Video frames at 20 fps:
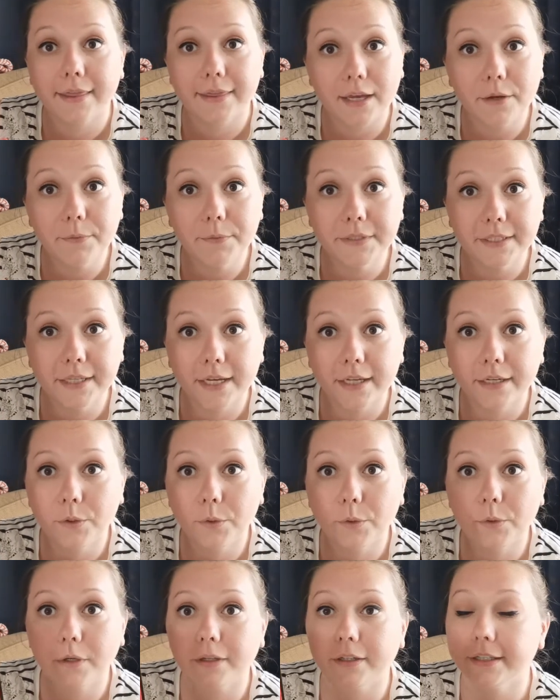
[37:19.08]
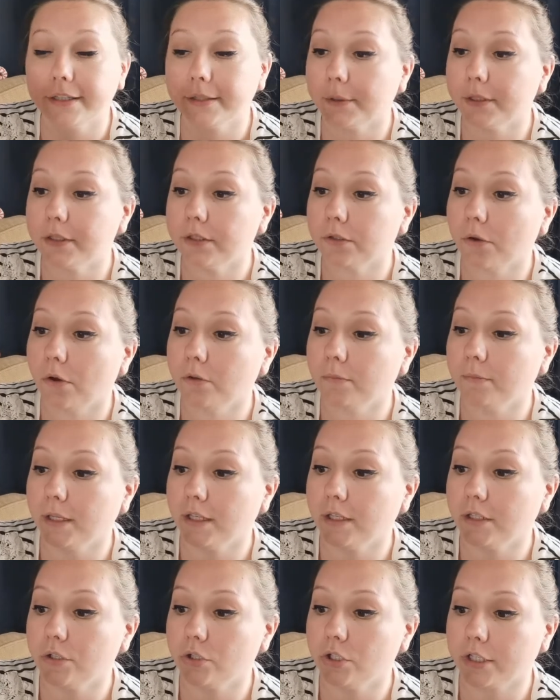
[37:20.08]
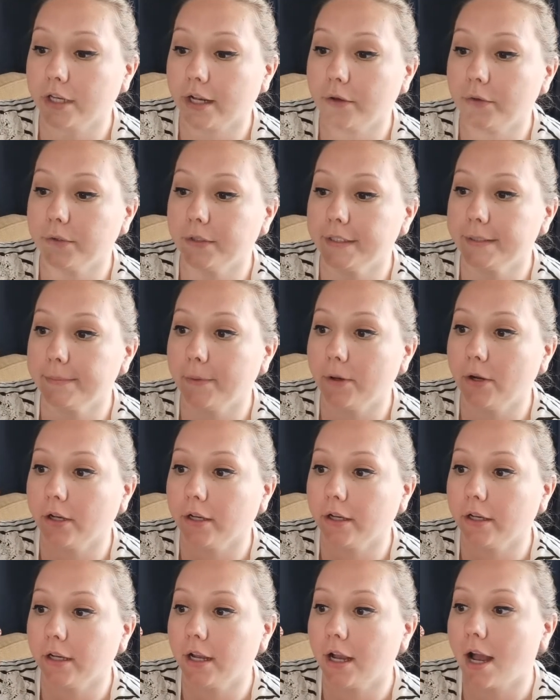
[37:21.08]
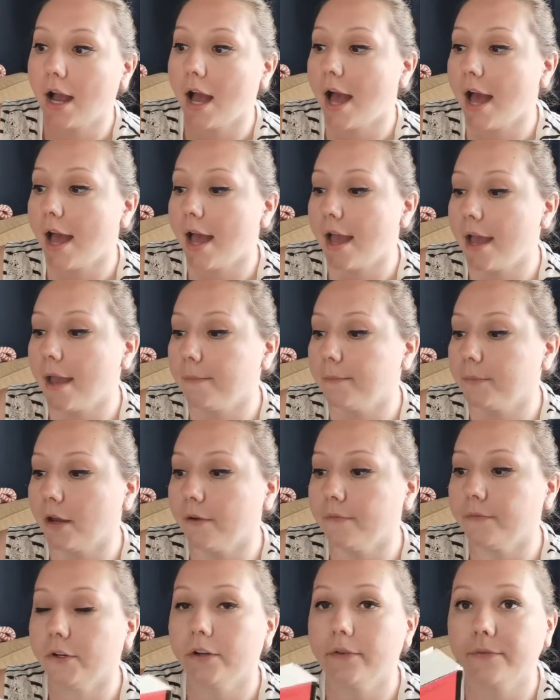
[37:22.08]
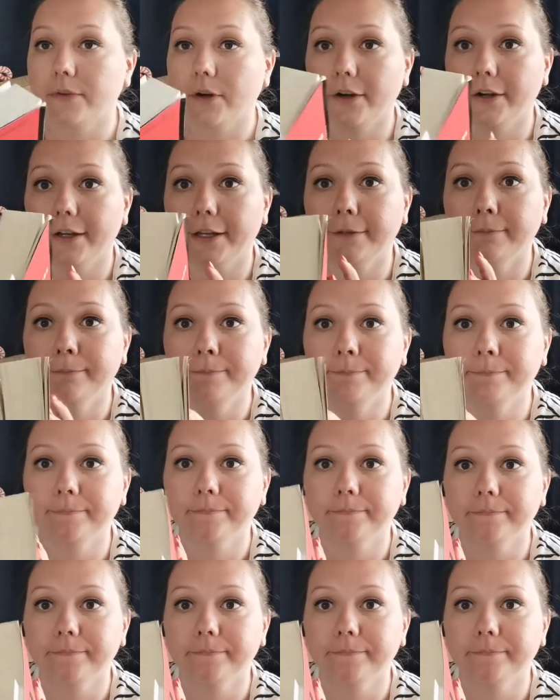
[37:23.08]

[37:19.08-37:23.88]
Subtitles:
that was kind of cool. It's what sold me to check out this book. I'm not very far in.